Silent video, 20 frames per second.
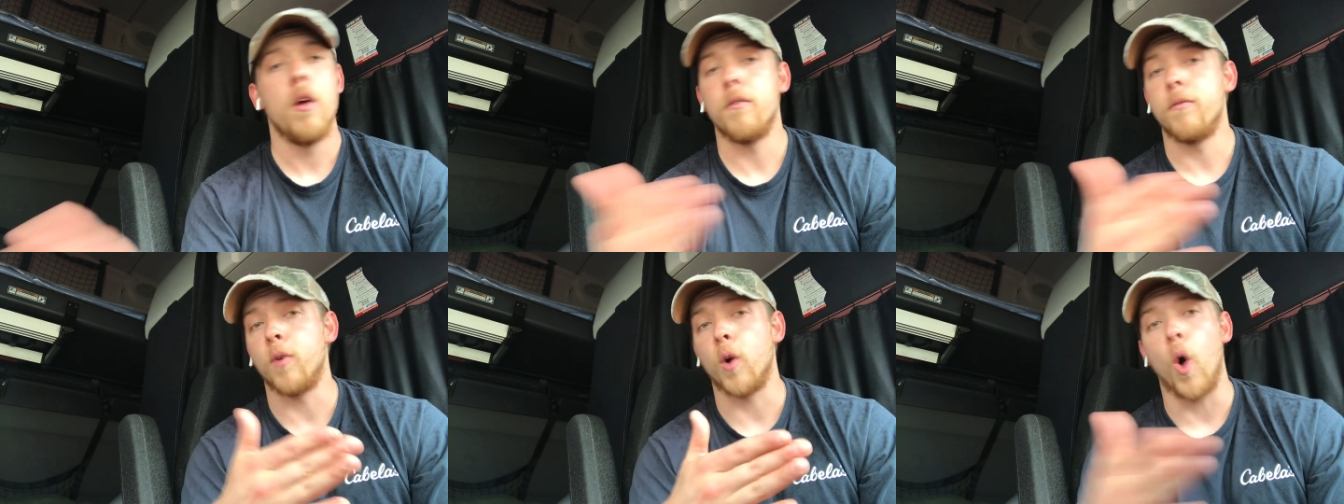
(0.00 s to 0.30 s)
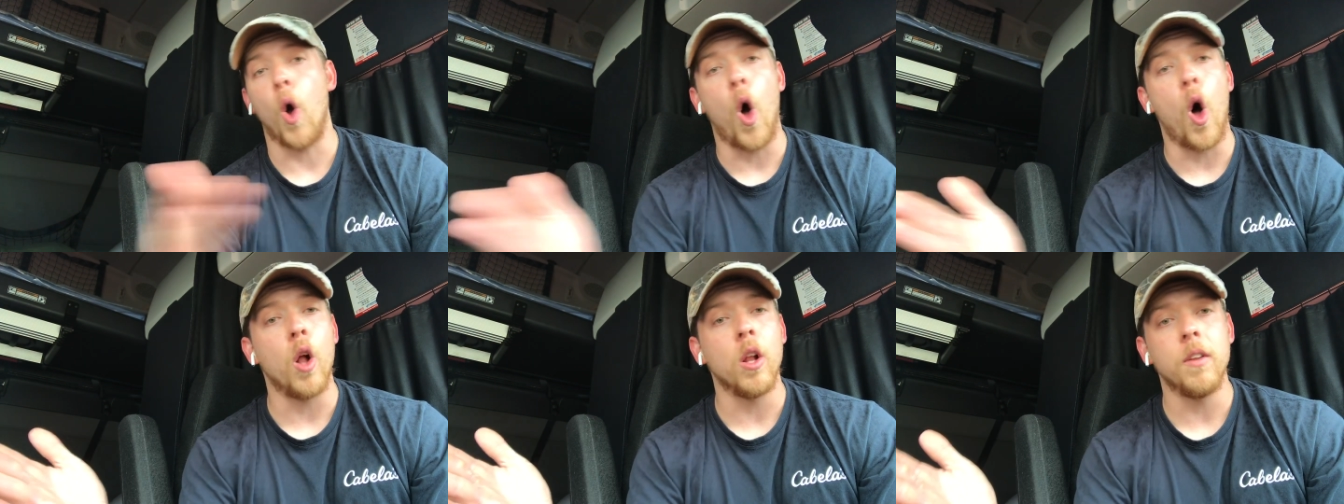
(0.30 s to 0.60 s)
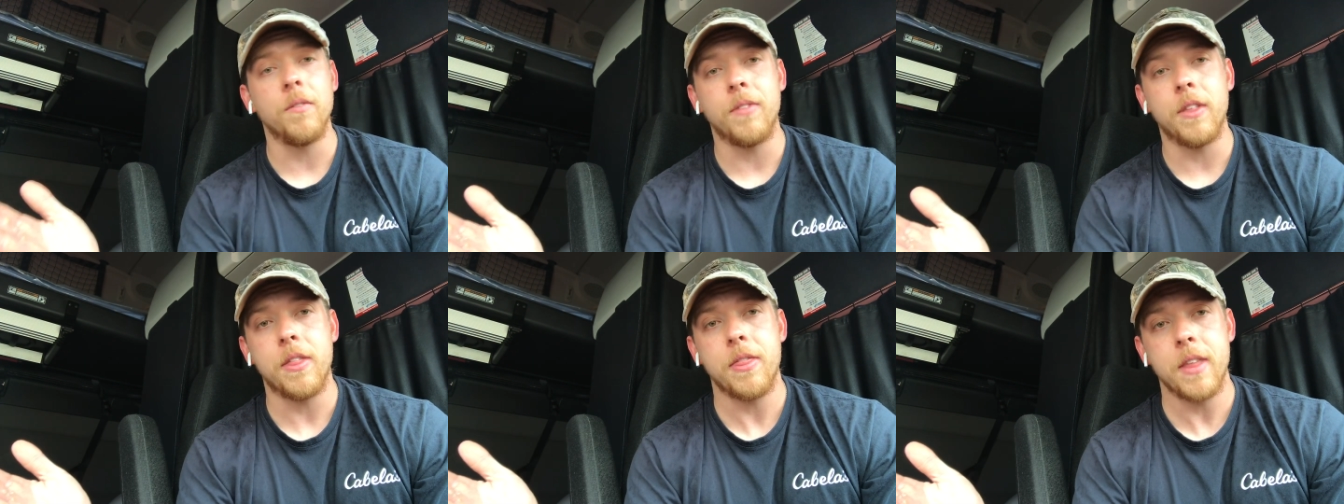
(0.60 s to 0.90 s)
for all
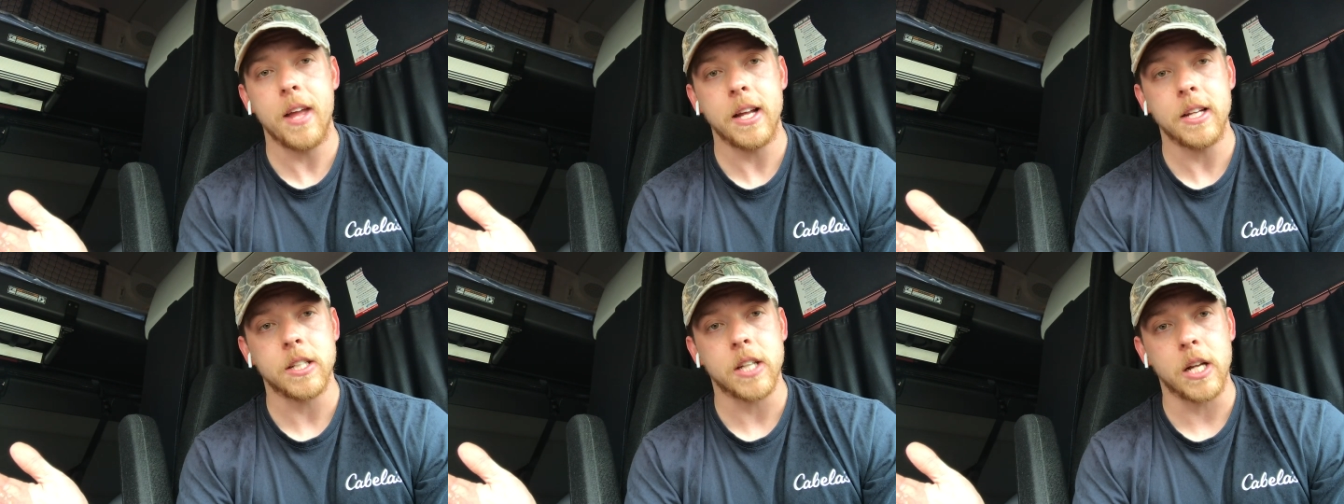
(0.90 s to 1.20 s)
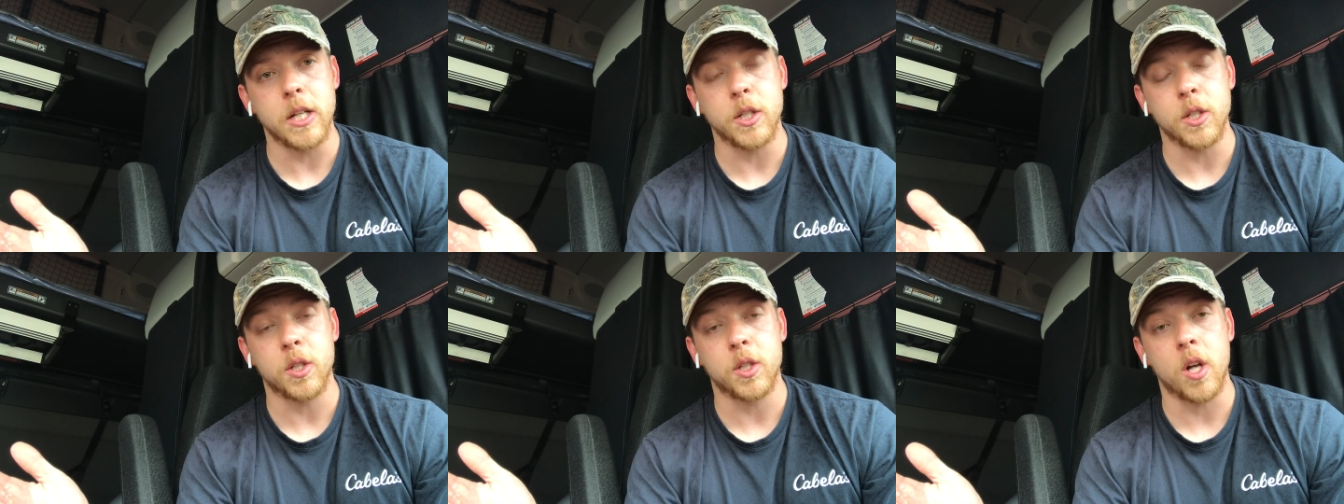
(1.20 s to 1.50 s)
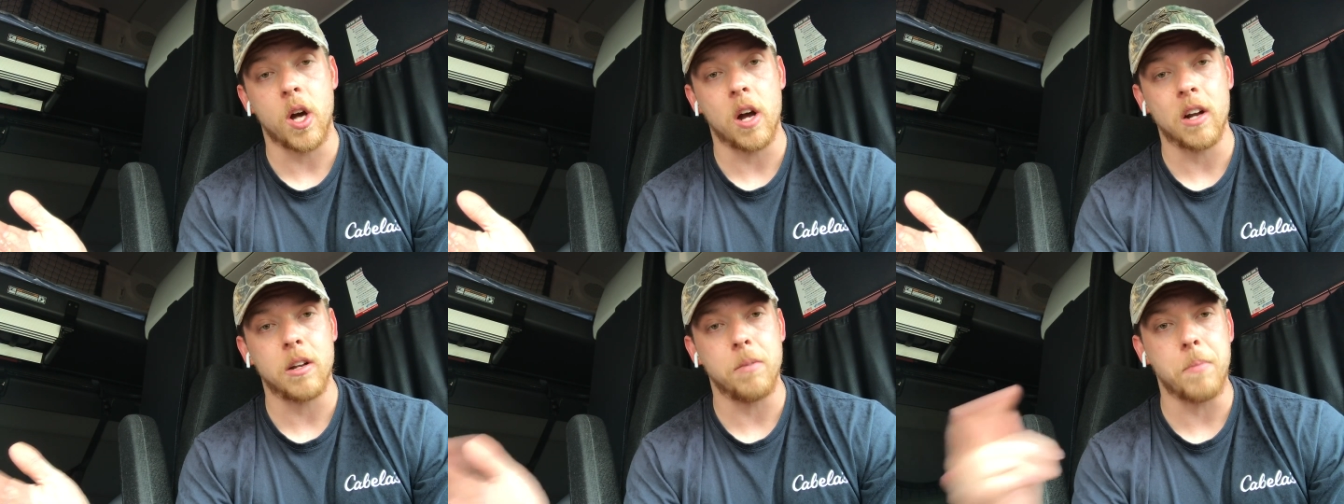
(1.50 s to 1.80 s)
of the things i just
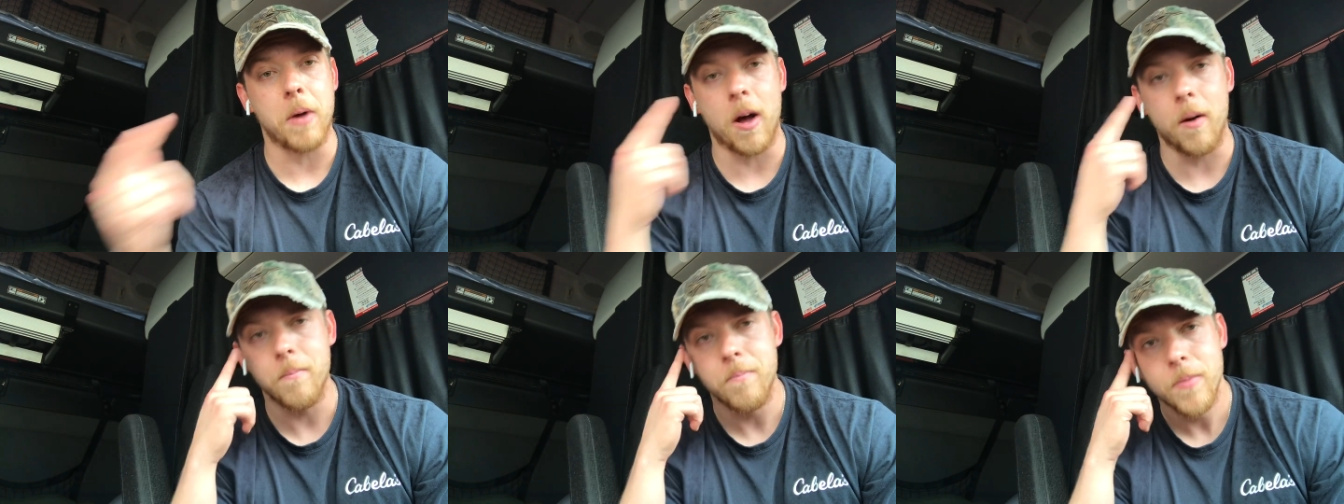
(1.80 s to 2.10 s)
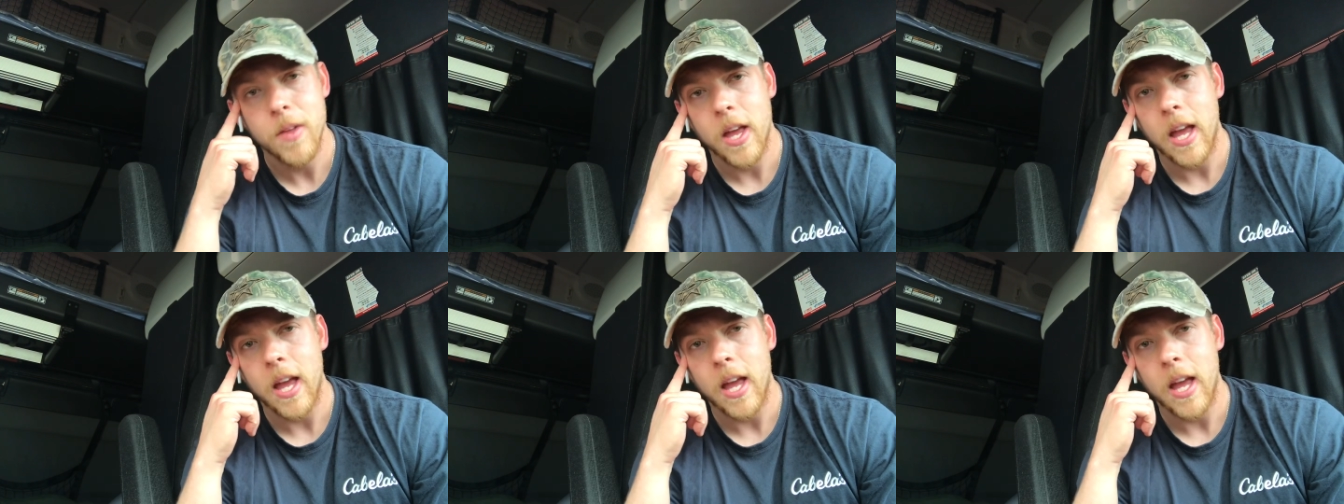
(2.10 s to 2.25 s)
talked about